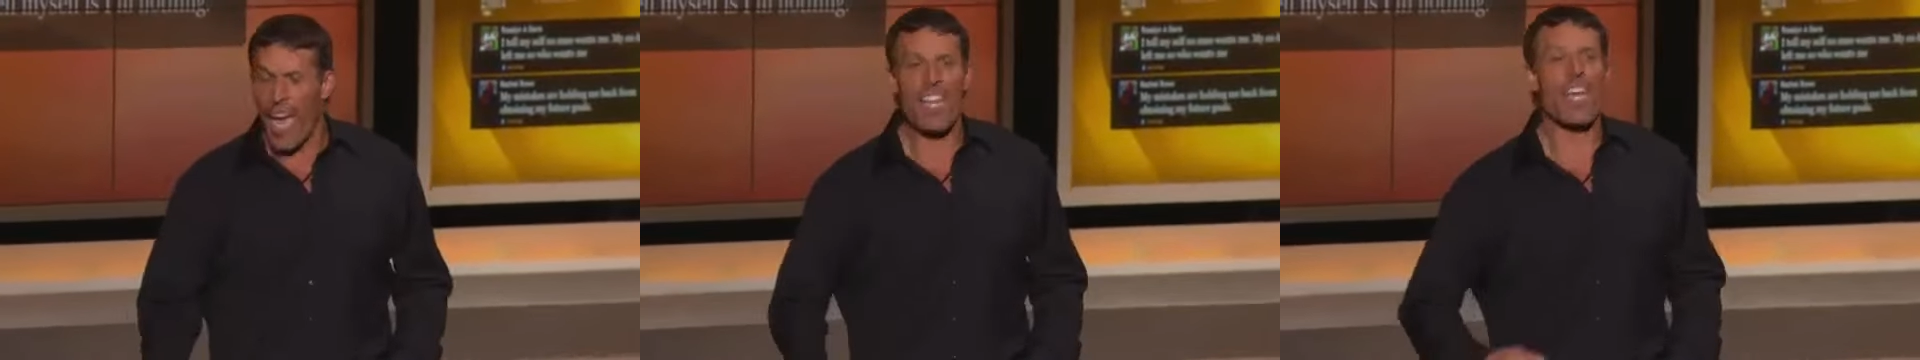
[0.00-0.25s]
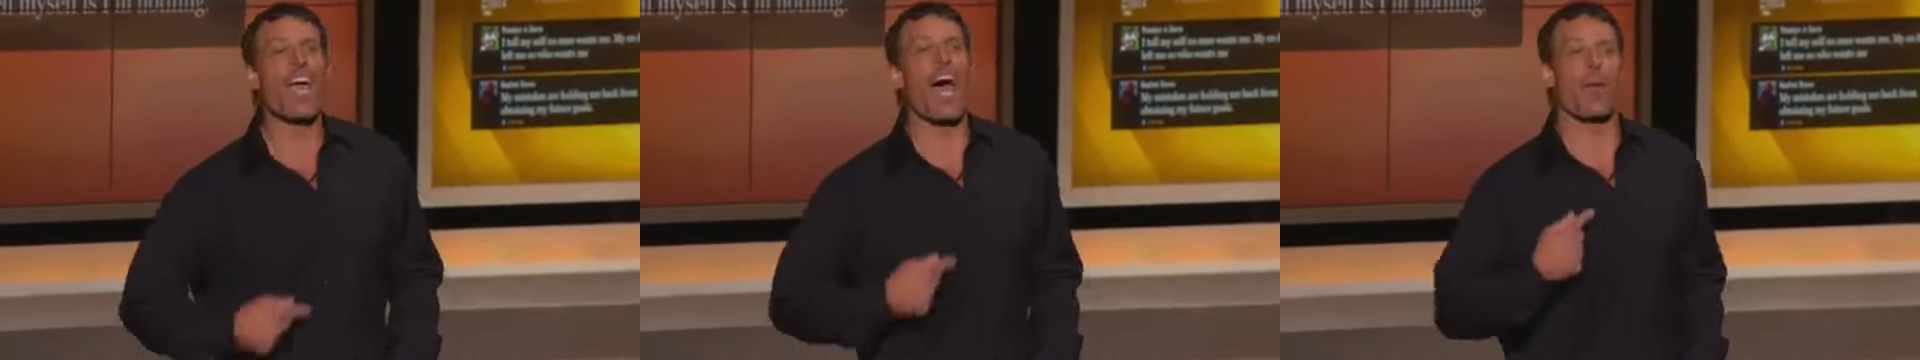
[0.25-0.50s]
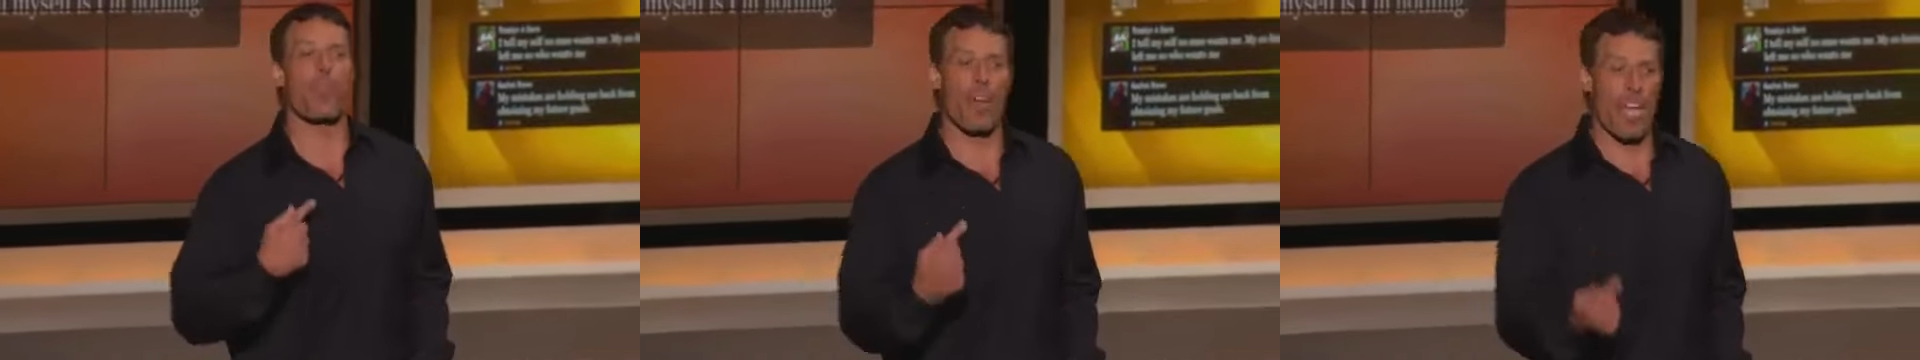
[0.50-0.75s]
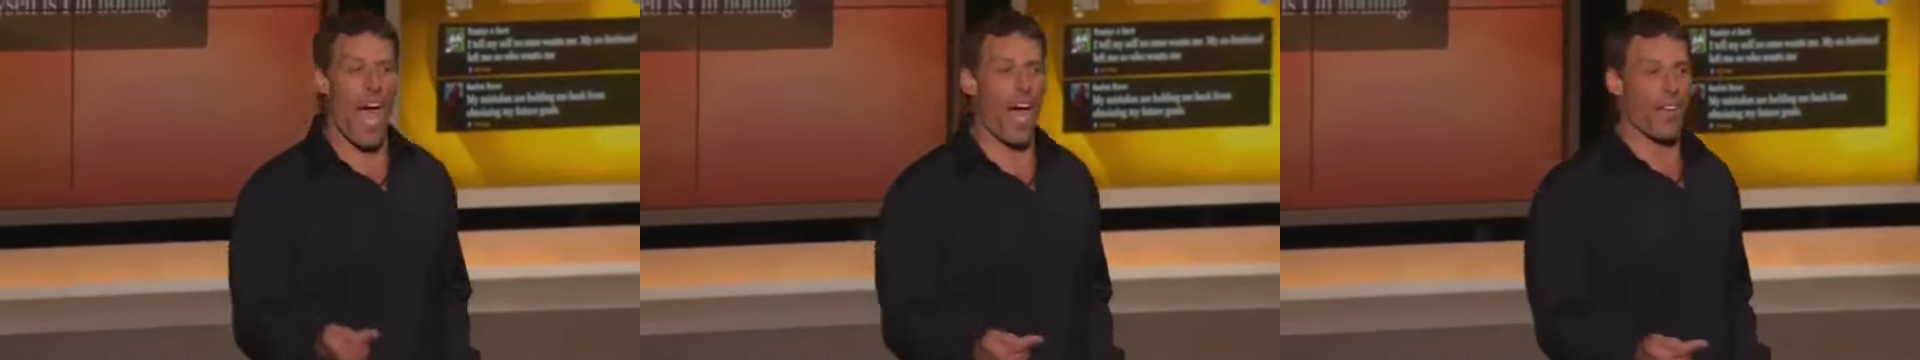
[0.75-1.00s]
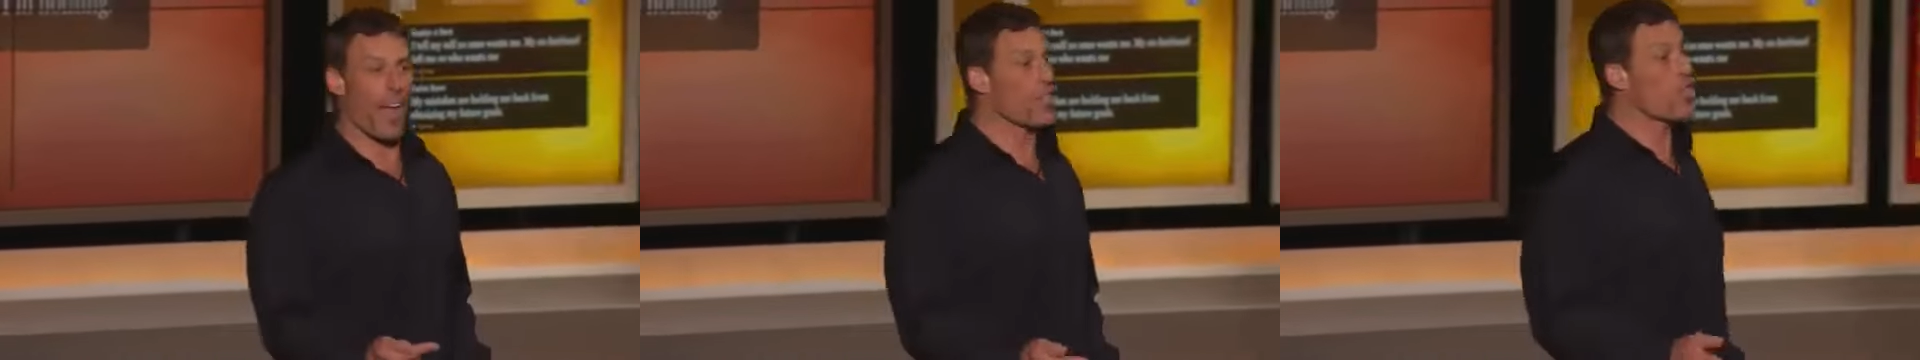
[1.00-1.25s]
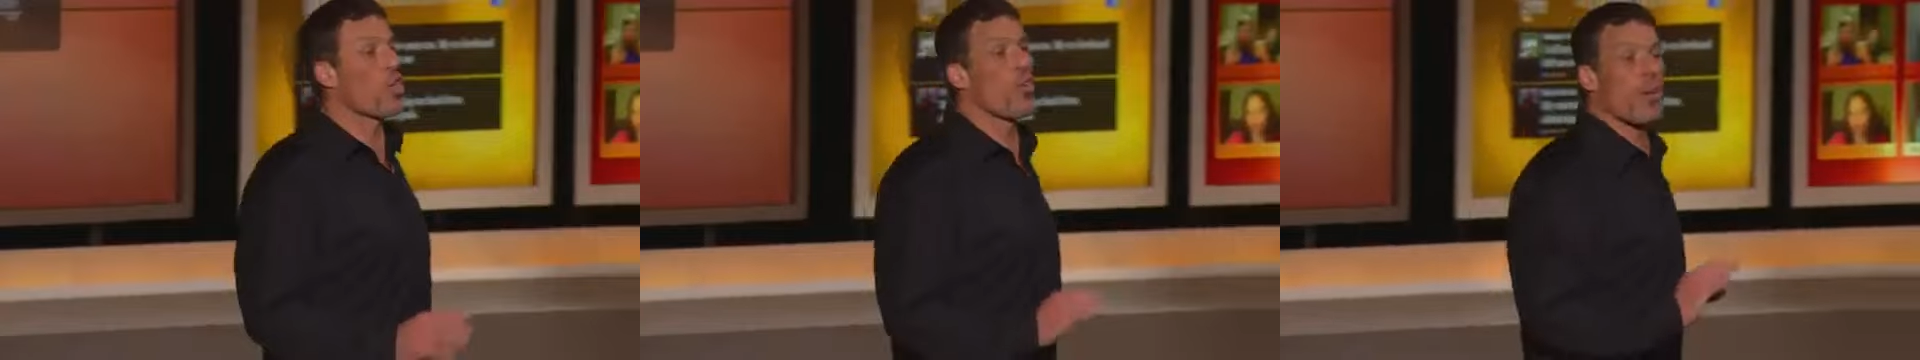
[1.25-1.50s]
And you got to break out of that.
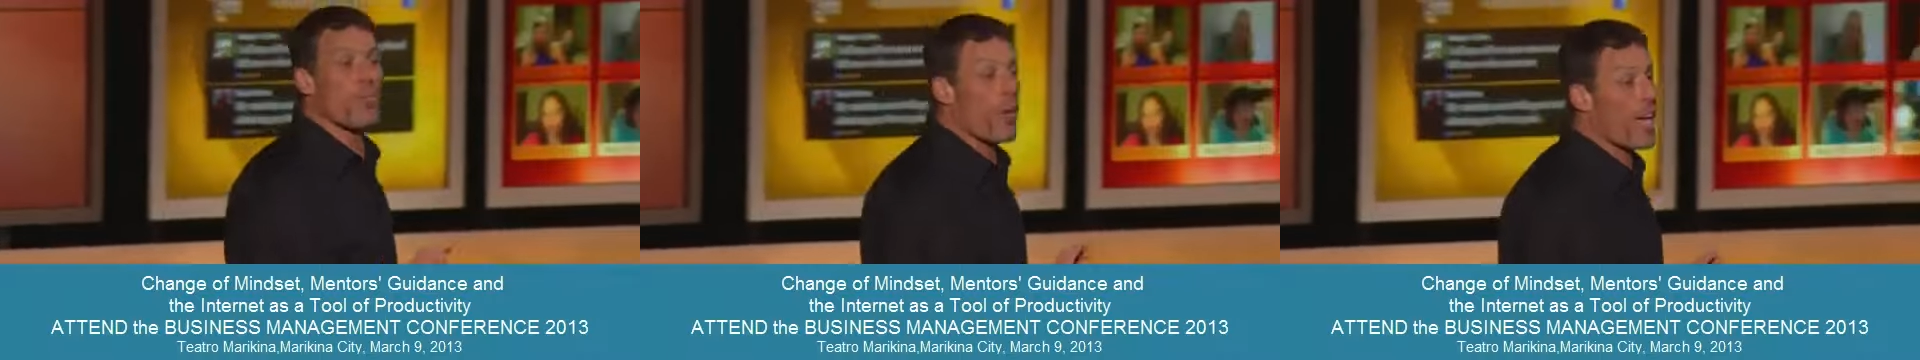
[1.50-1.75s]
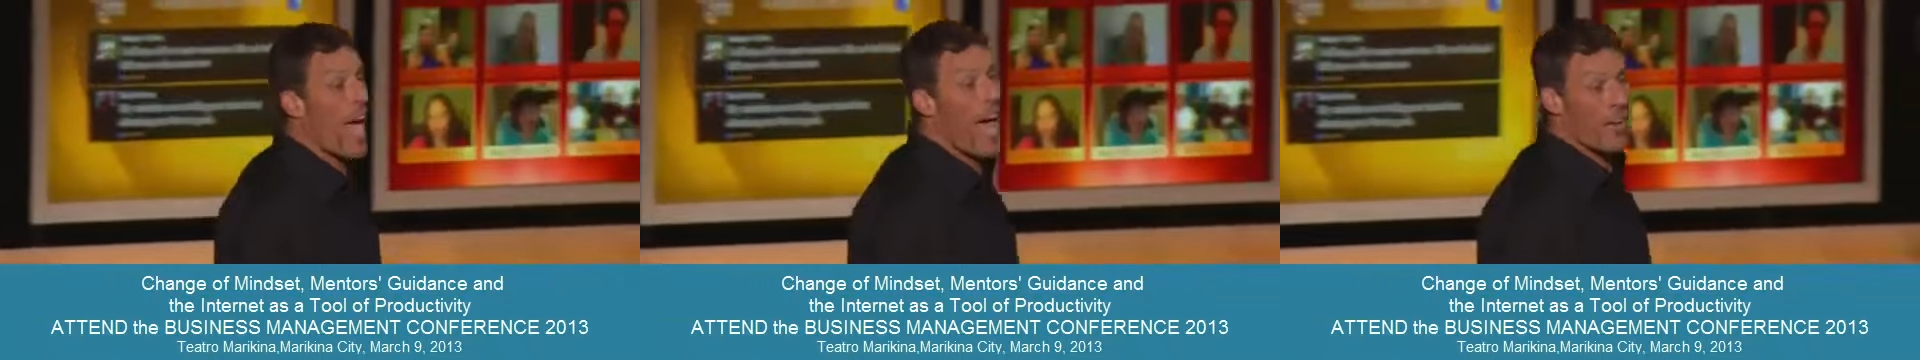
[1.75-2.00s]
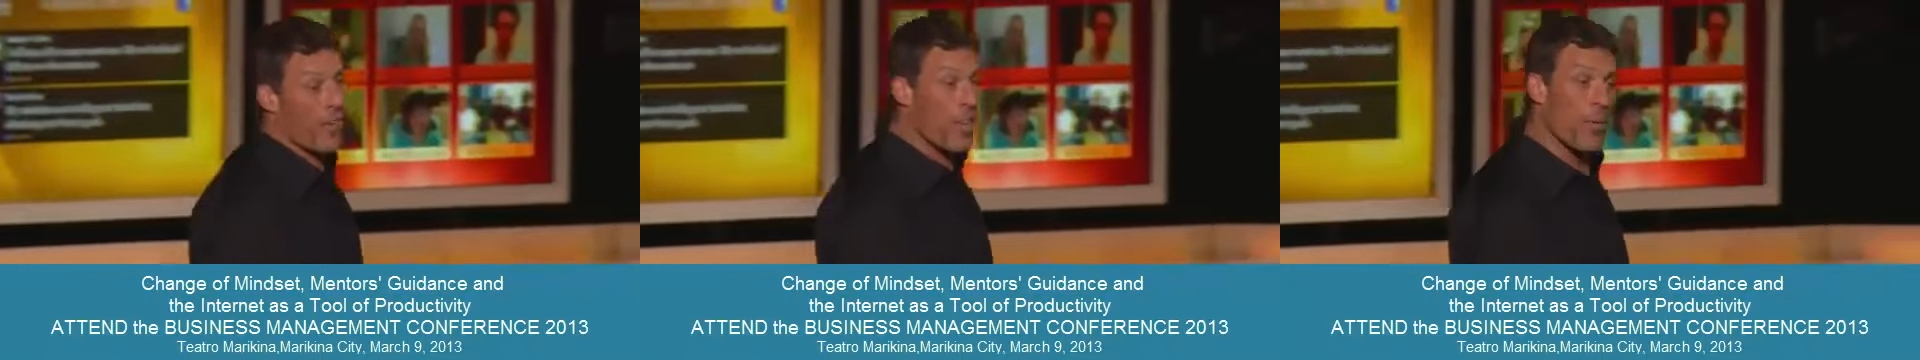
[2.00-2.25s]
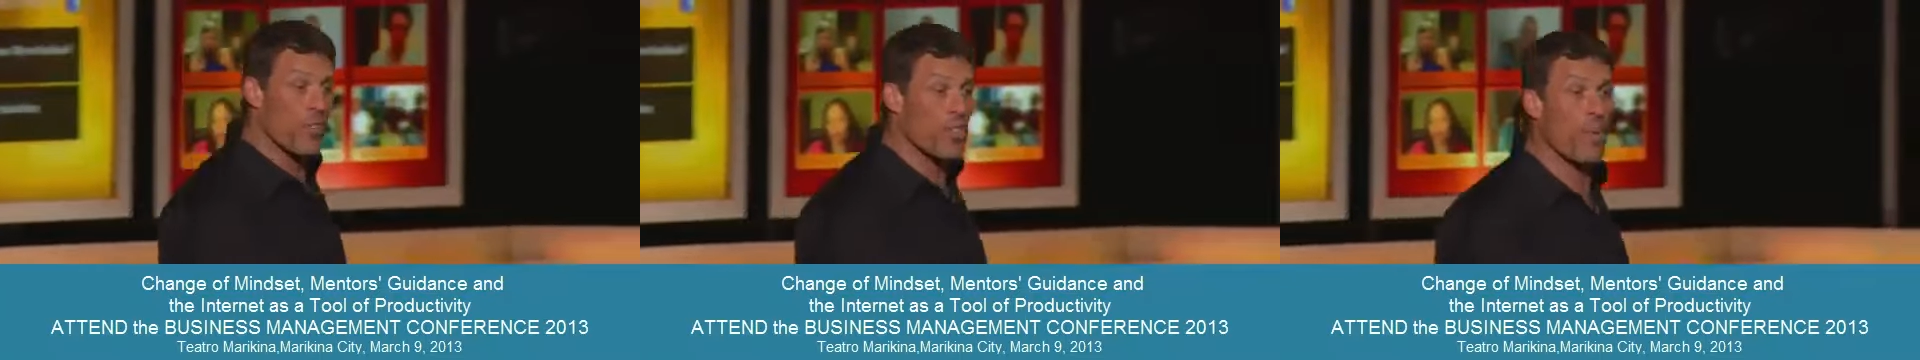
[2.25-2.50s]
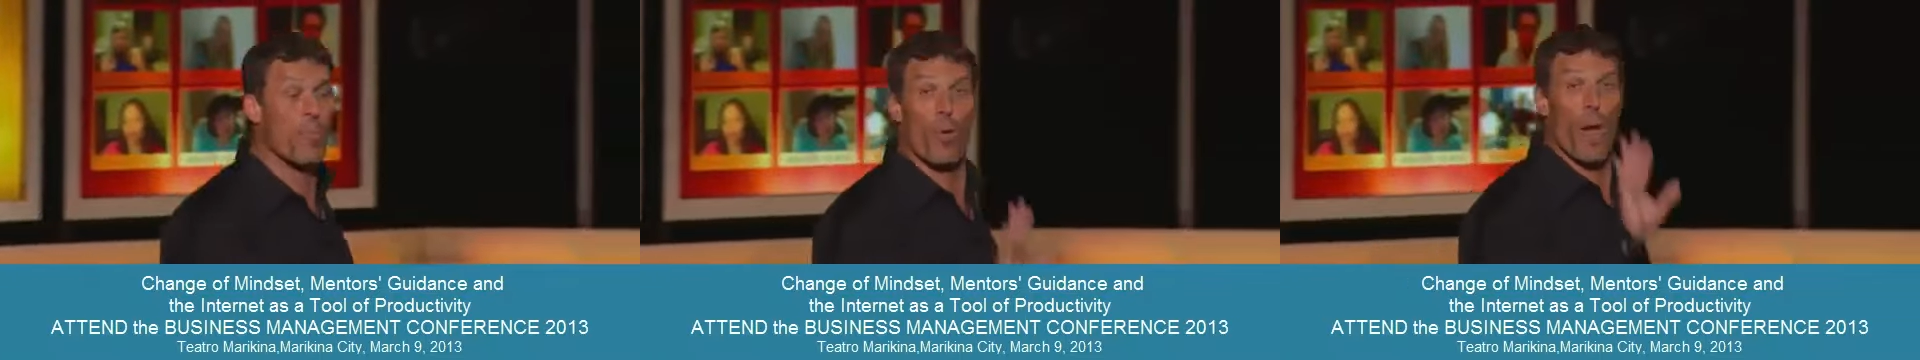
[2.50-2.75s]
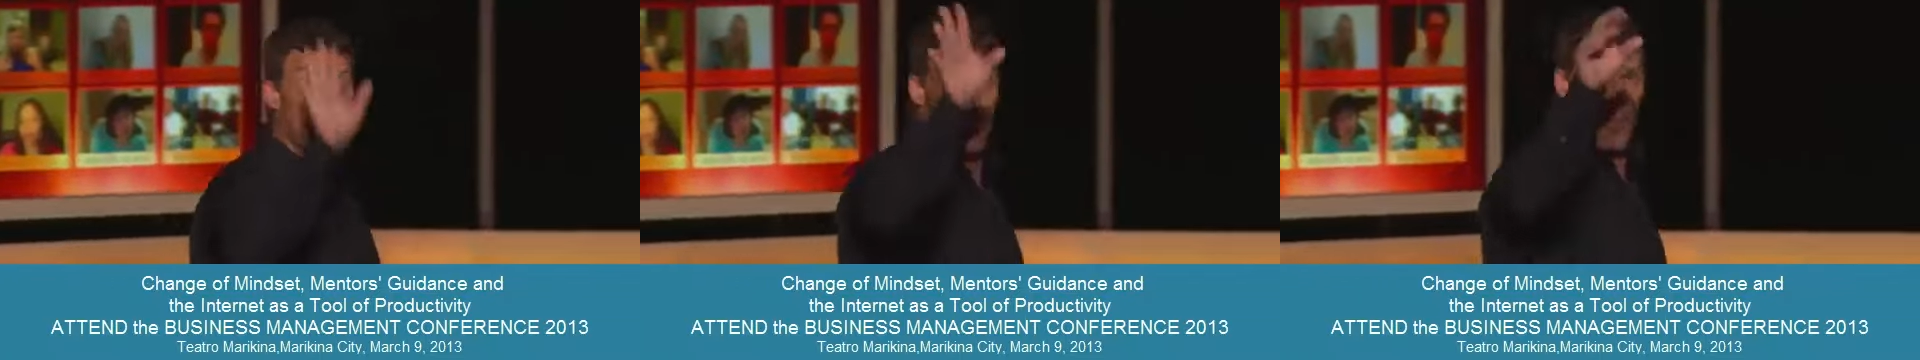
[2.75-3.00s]
So you can break out of it in the most simple ways.